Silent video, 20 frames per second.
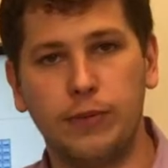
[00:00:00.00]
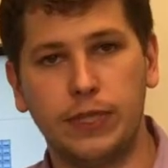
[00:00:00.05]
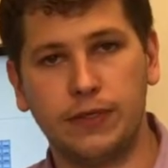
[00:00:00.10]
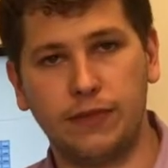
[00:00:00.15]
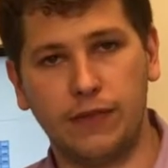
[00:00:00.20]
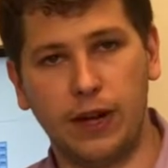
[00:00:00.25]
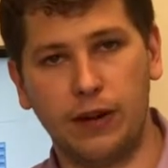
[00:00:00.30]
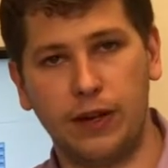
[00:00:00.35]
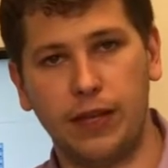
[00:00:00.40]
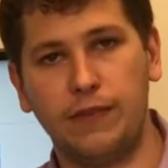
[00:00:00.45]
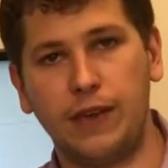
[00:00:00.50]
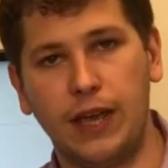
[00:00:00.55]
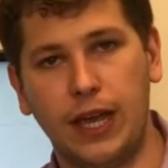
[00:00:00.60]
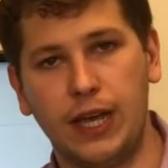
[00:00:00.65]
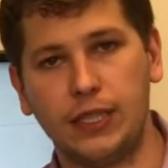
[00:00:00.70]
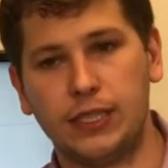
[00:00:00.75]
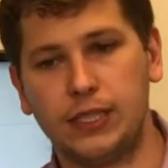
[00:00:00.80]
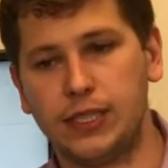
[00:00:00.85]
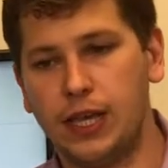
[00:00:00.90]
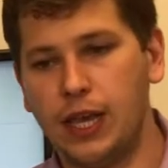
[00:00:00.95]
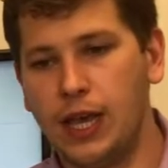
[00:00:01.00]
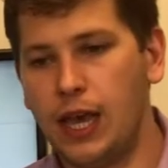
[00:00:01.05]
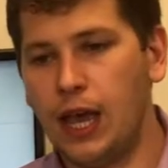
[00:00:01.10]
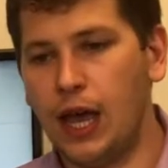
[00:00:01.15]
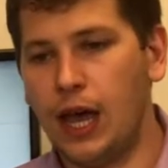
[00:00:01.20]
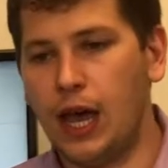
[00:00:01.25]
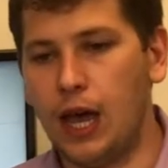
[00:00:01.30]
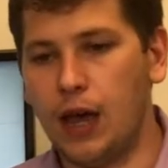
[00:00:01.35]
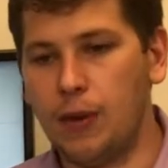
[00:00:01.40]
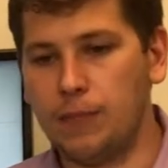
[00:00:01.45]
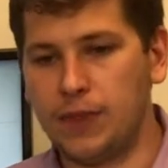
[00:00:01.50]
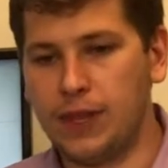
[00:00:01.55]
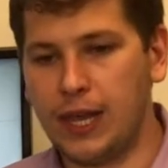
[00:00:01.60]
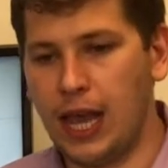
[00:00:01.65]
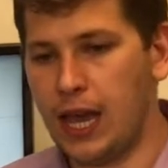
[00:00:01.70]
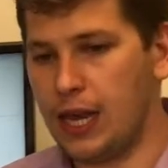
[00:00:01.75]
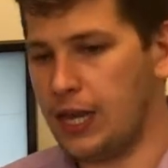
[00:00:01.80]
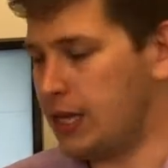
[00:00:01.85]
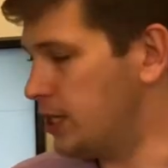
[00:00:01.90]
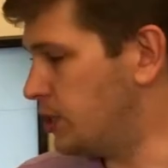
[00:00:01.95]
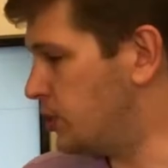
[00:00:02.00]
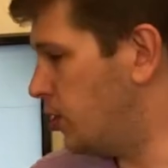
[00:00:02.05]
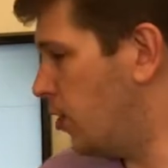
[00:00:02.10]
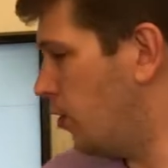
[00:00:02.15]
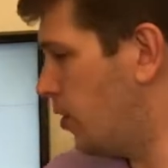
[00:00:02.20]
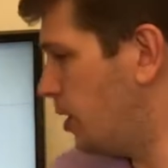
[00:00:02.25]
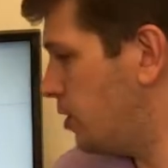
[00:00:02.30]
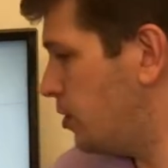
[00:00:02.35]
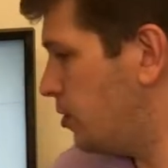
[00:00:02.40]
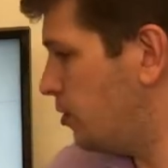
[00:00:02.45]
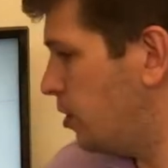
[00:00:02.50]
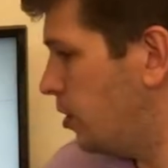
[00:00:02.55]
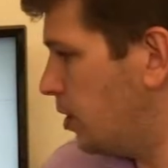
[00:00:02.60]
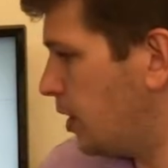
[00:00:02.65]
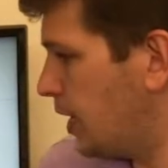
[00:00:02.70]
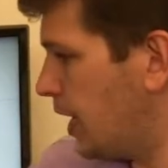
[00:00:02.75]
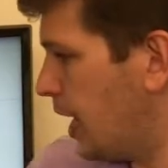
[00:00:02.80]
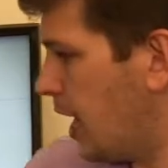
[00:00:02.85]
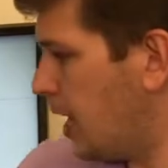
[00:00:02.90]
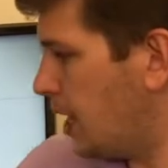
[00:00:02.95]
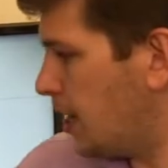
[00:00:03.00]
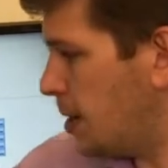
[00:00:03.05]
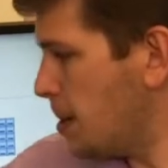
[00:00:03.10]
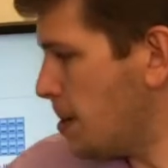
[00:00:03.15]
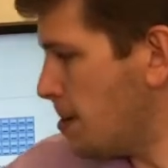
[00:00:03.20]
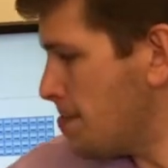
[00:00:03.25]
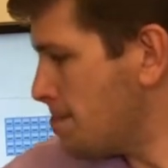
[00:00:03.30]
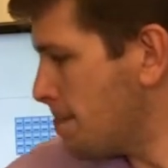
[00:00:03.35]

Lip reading: It's very advanced, that is going to look at,